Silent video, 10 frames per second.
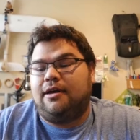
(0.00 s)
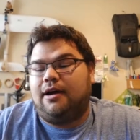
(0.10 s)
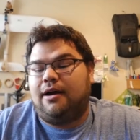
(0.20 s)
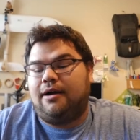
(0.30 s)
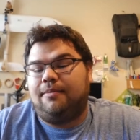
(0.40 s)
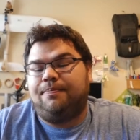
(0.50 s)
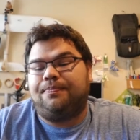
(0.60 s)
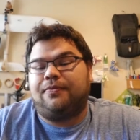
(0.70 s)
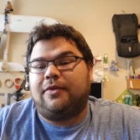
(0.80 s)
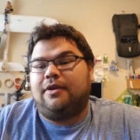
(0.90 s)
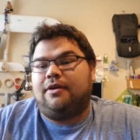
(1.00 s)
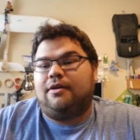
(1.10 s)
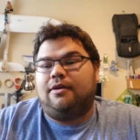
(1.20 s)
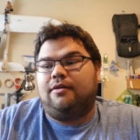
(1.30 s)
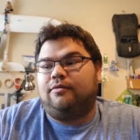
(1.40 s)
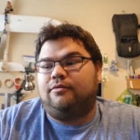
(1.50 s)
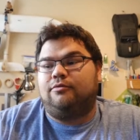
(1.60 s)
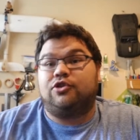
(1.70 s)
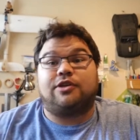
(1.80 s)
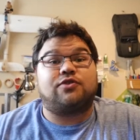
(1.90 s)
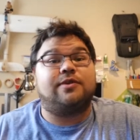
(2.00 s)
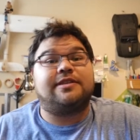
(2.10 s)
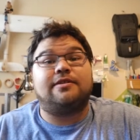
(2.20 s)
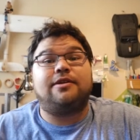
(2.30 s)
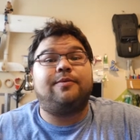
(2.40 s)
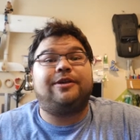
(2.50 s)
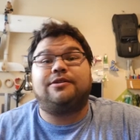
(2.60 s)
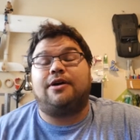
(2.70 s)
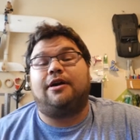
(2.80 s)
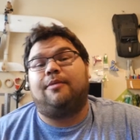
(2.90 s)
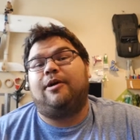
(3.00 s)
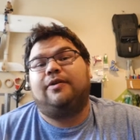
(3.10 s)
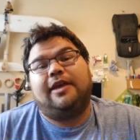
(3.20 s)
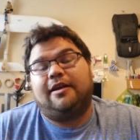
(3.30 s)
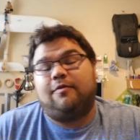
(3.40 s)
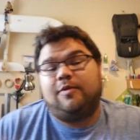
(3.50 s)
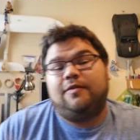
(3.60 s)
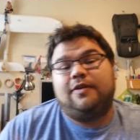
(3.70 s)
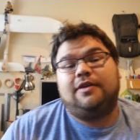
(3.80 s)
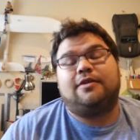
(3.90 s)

Um, just recently, we could talk about Get FPV.